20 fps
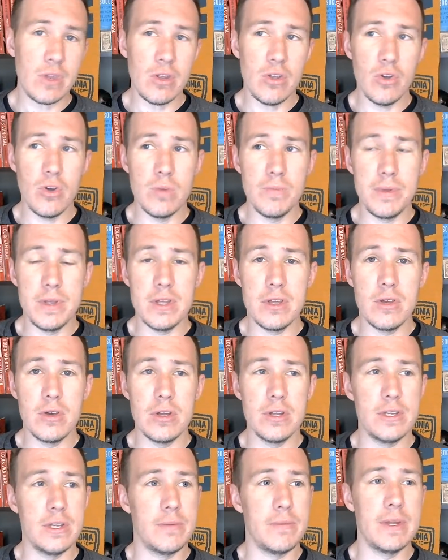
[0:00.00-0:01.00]
could be a
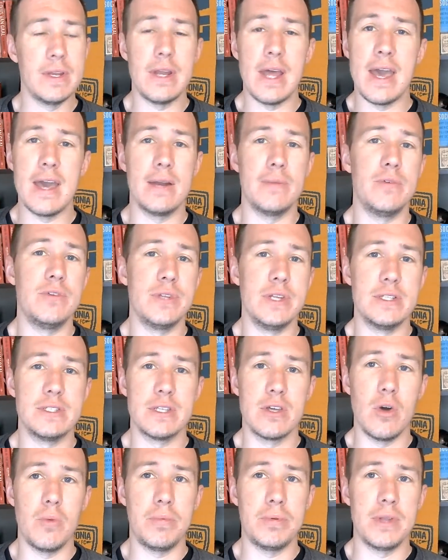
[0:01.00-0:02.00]
good. I mean, Hannibal needs to
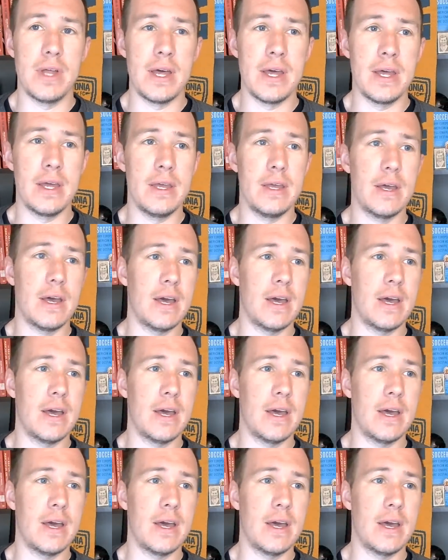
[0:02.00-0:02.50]
go play.